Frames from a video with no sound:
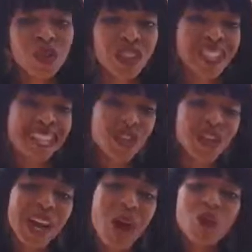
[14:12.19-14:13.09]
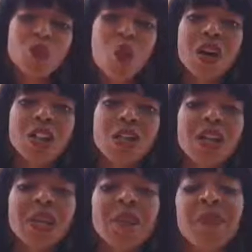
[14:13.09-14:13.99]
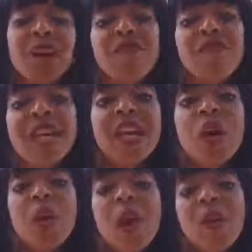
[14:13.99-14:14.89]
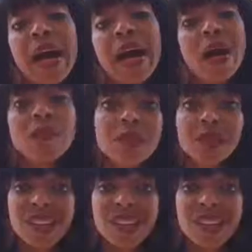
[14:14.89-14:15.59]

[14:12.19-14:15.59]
Just yesterday, I was watching a video about